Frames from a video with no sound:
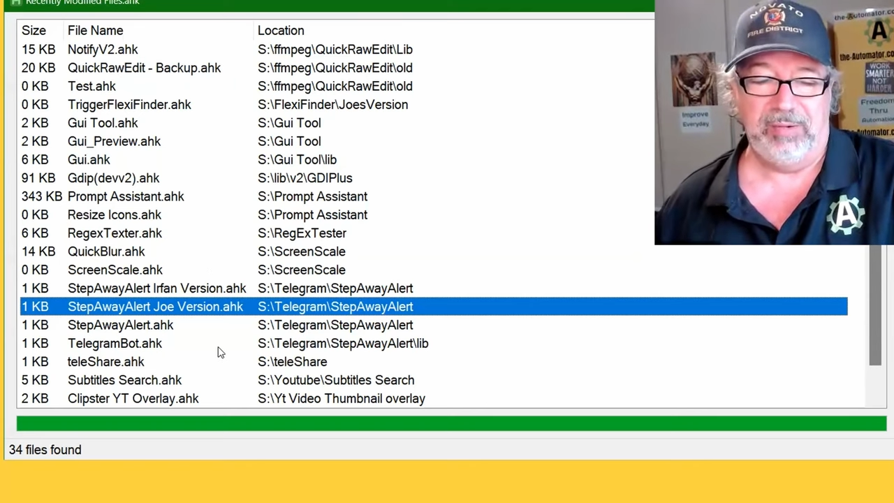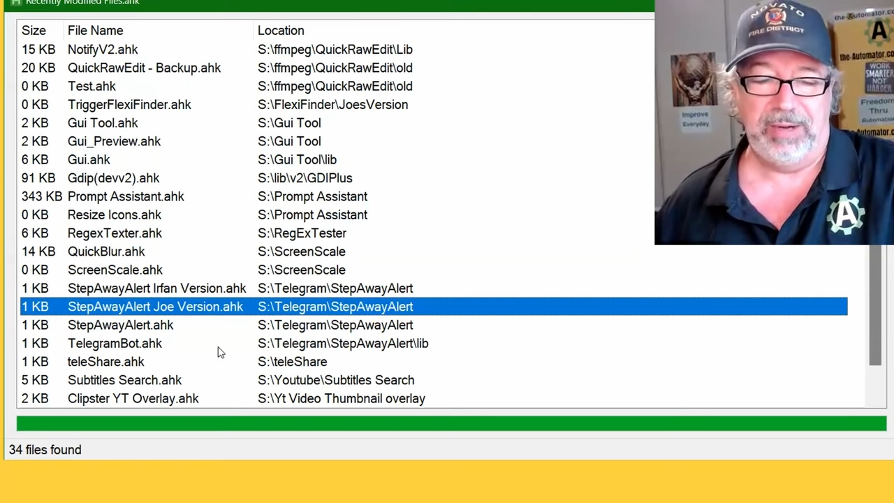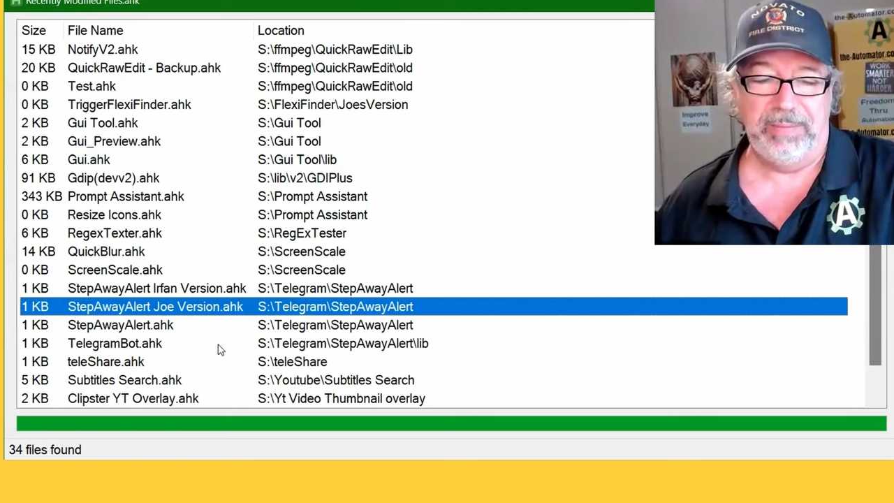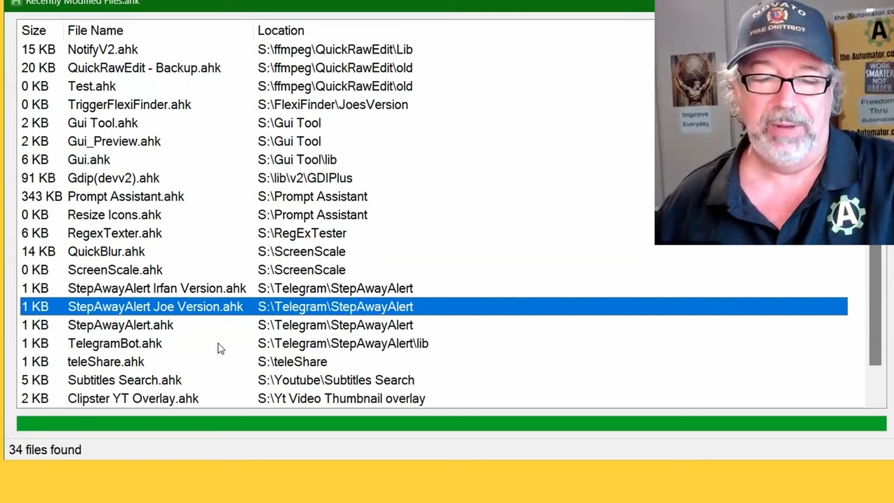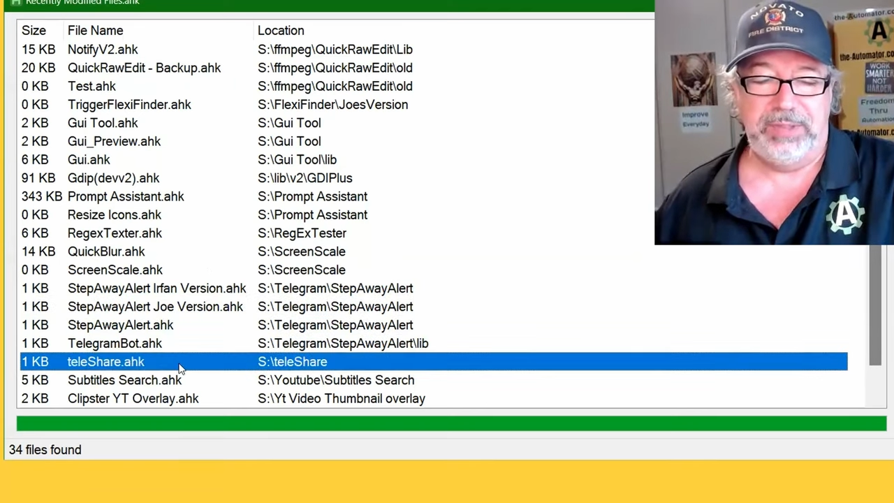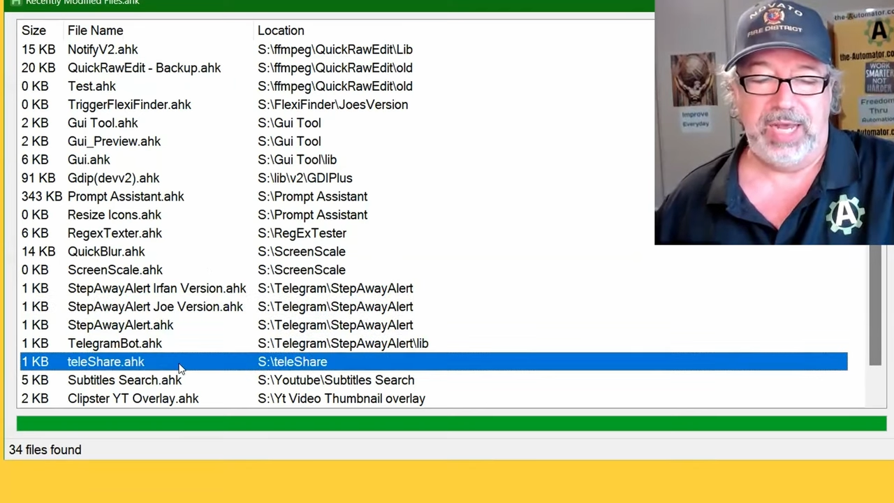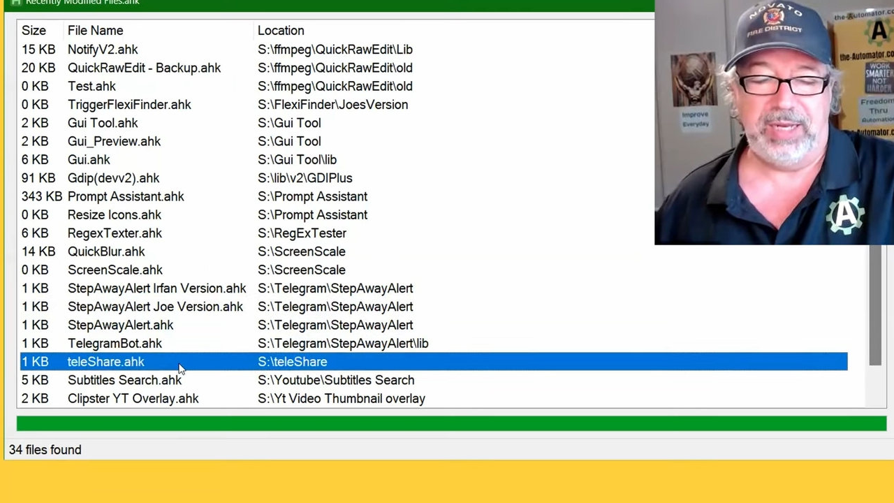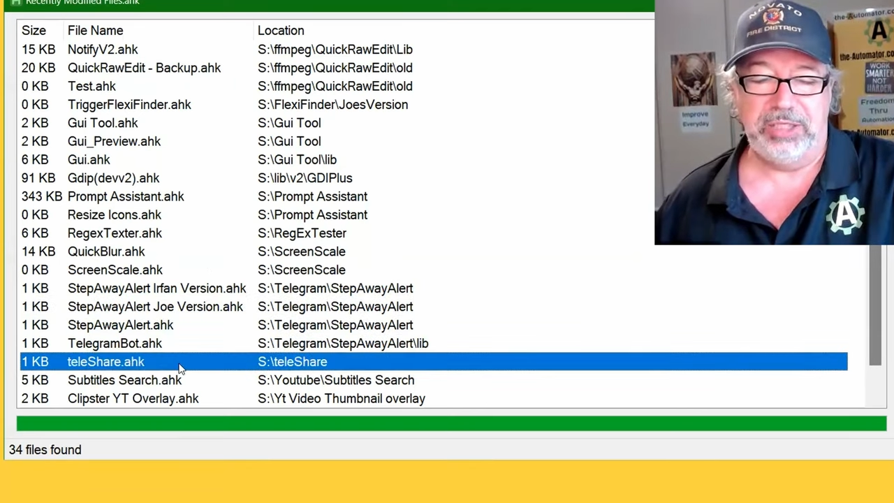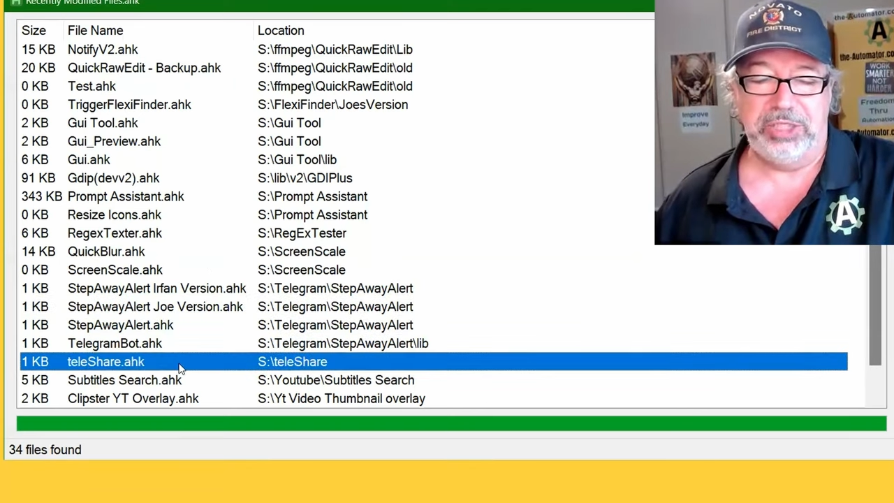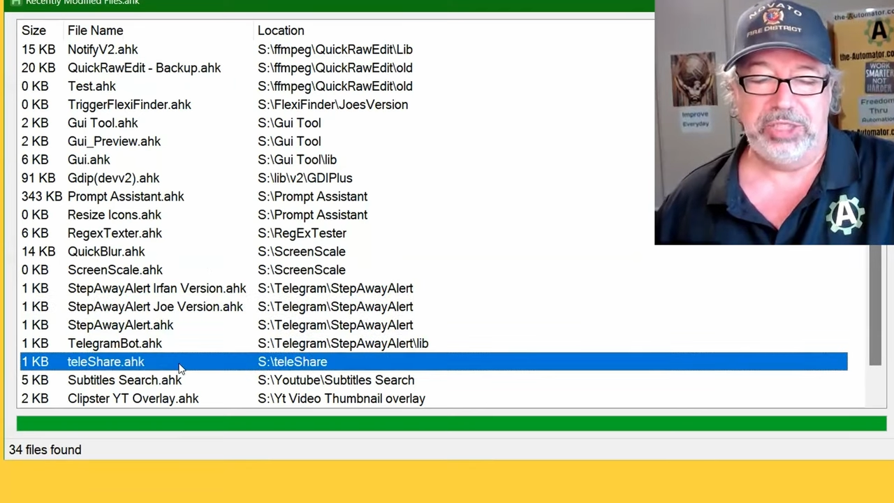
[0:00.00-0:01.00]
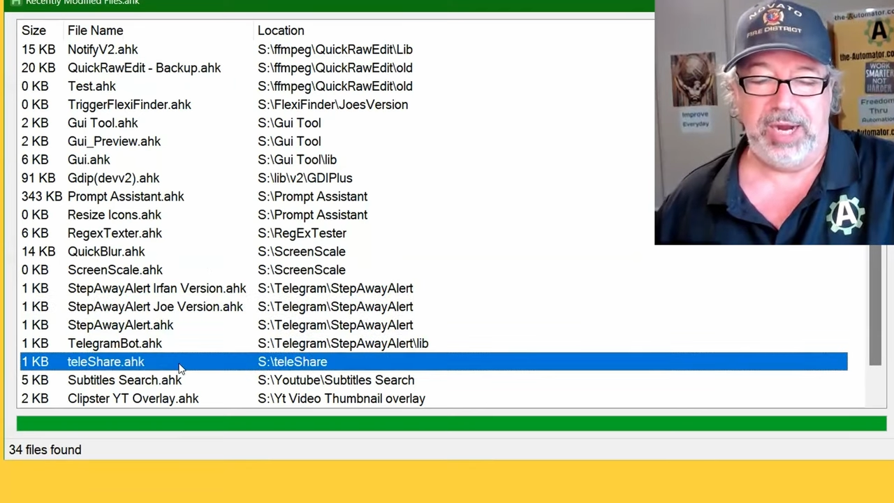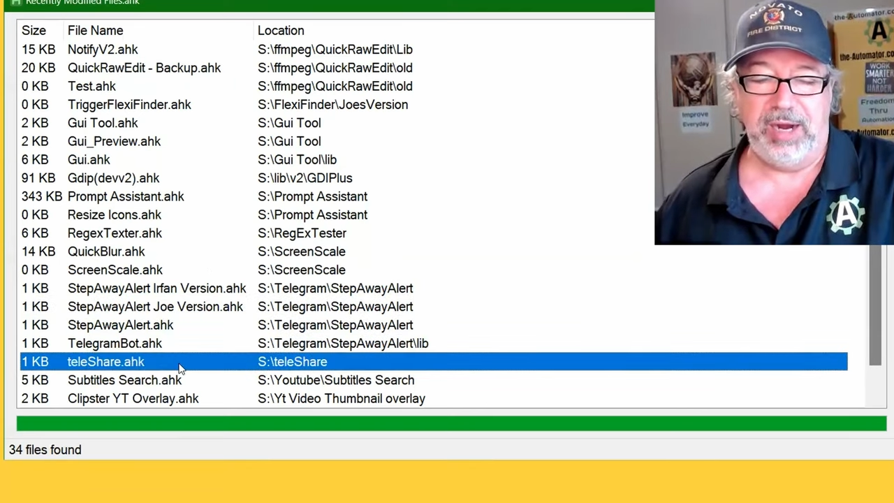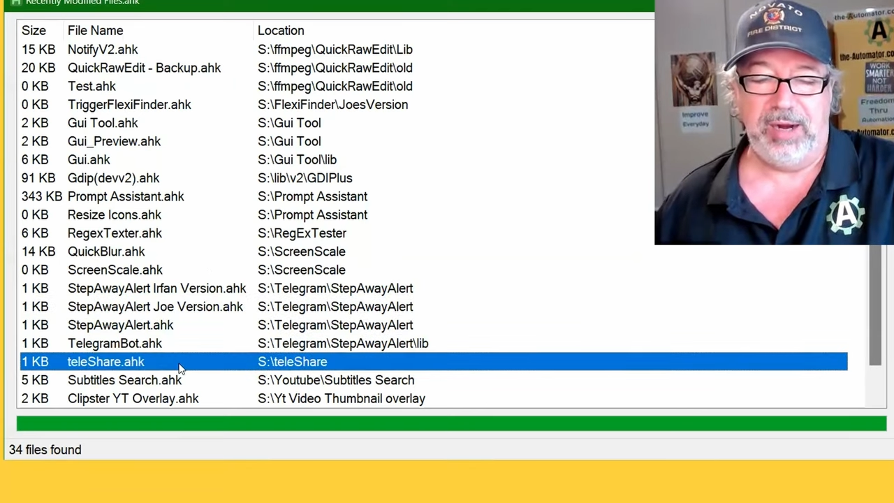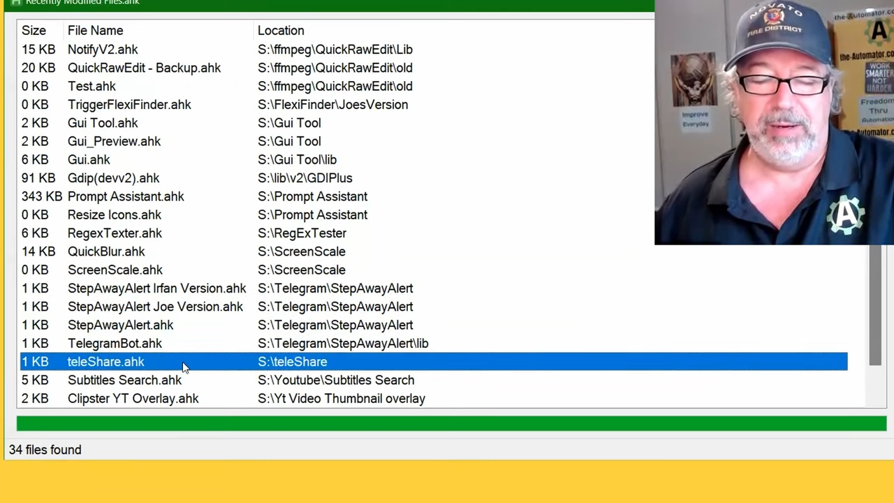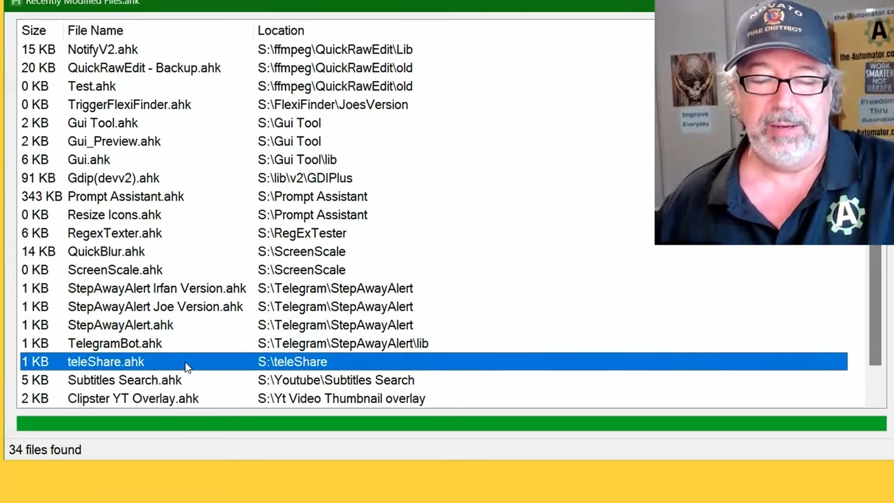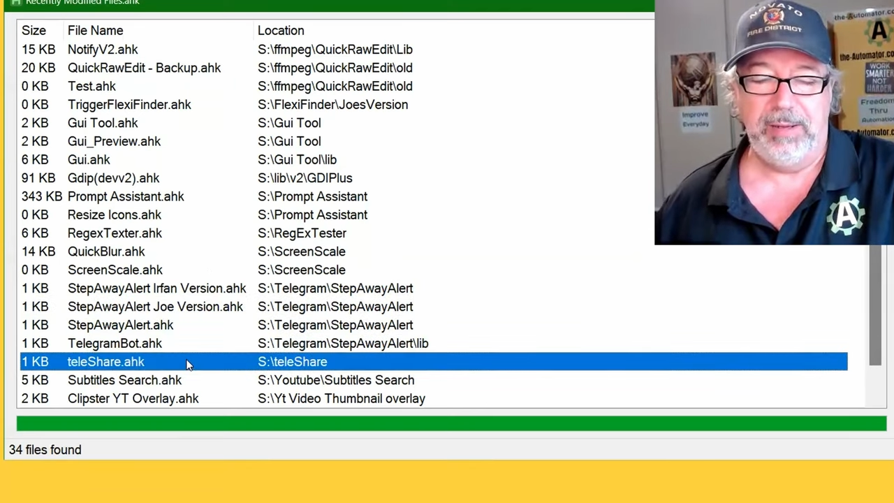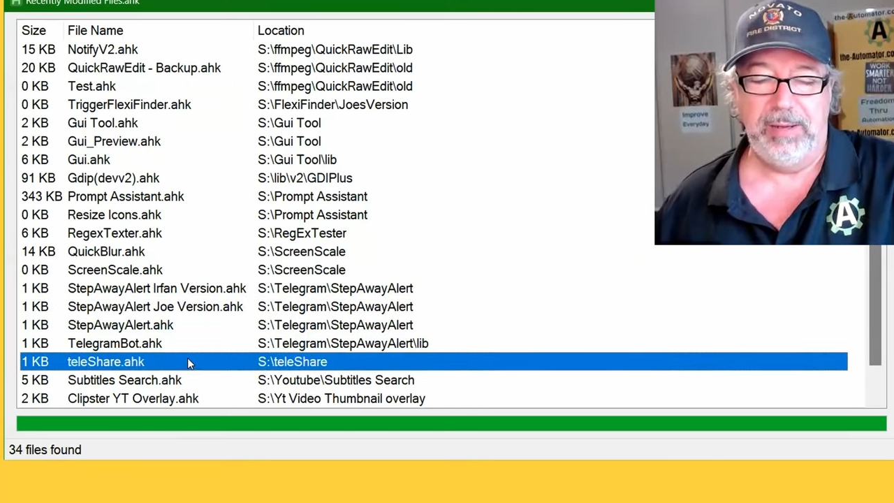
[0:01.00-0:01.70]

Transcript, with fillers: you want. Tell us share.